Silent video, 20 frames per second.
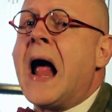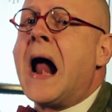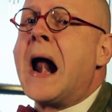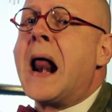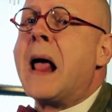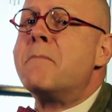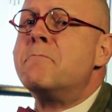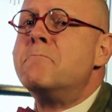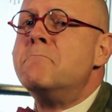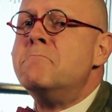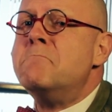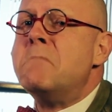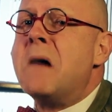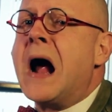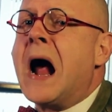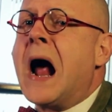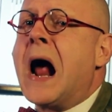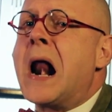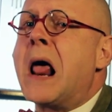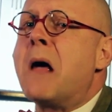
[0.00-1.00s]
Arab,
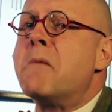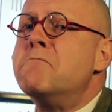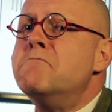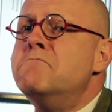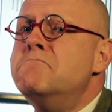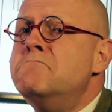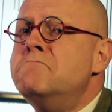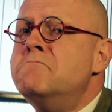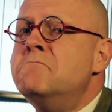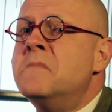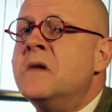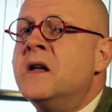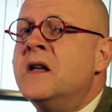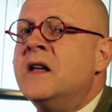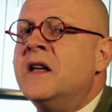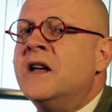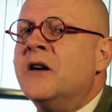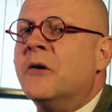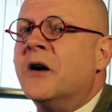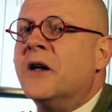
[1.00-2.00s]
Arab.
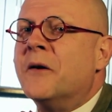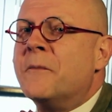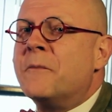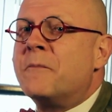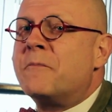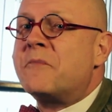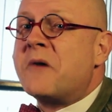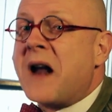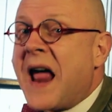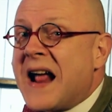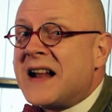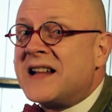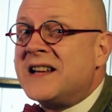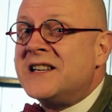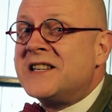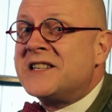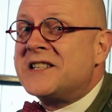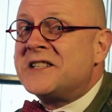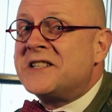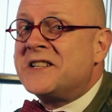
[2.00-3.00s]
Well,
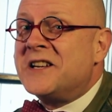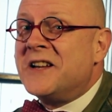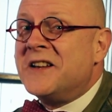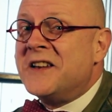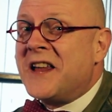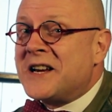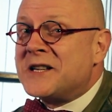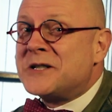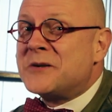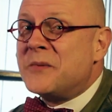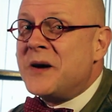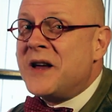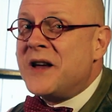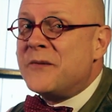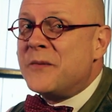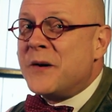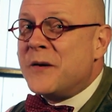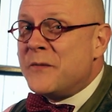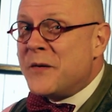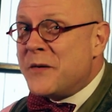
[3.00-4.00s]
practice till next
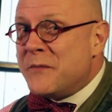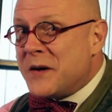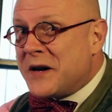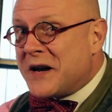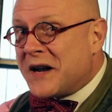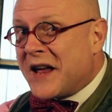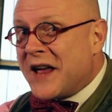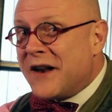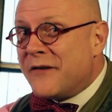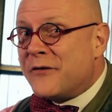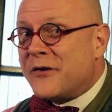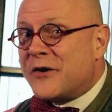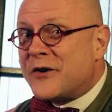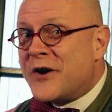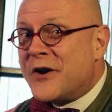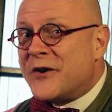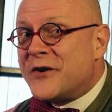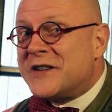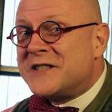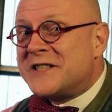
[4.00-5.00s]
week when we meet again for
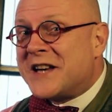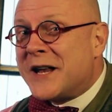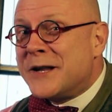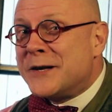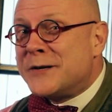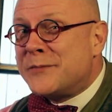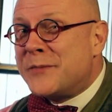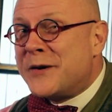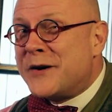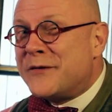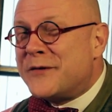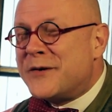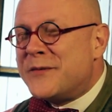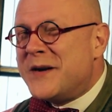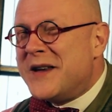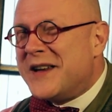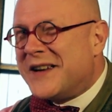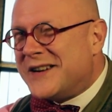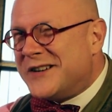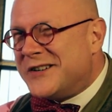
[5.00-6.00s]
Konrad Seidel's Beer of the
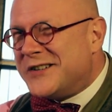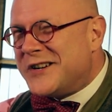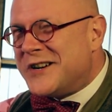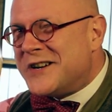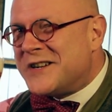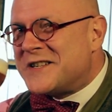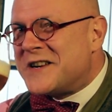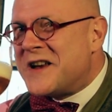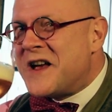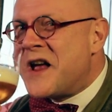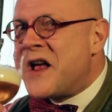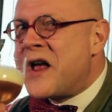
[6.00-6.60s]
Week. Cheers.